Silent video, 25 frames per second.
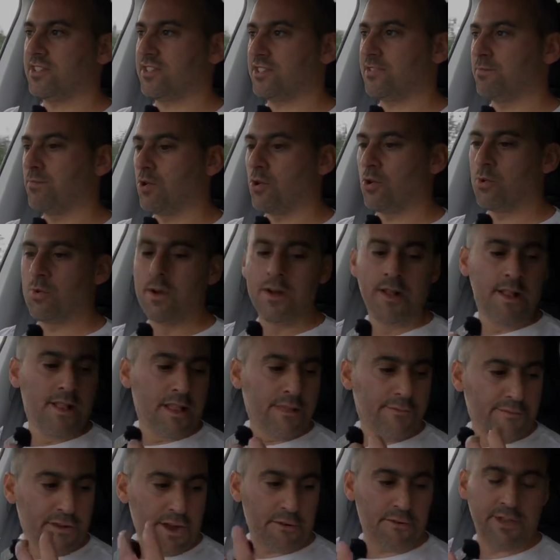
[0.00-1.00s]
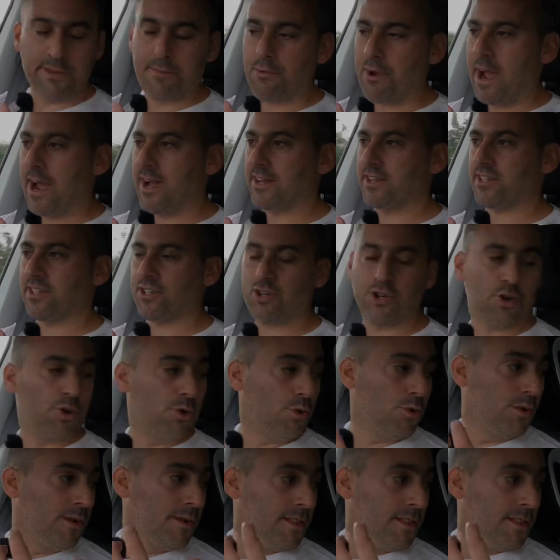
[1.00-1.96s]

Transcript: and small. Very practical,